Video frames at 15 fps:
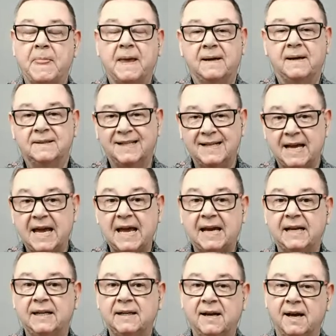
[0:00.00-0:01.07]
And
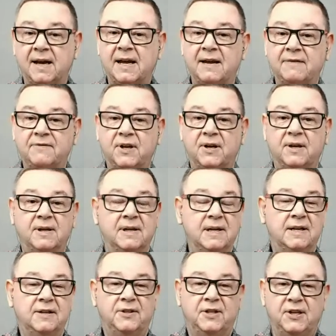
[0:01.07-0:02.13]
today, I have
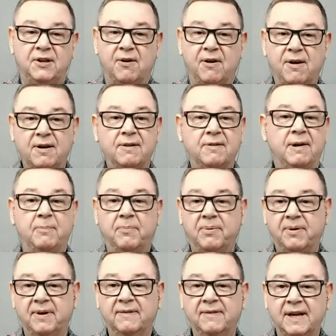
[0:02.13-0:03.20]
the honor and
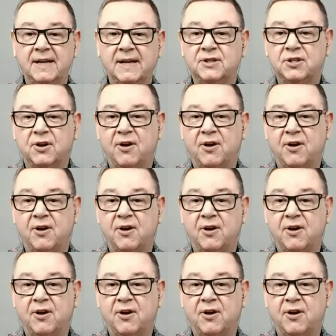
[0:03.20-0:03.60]
privilege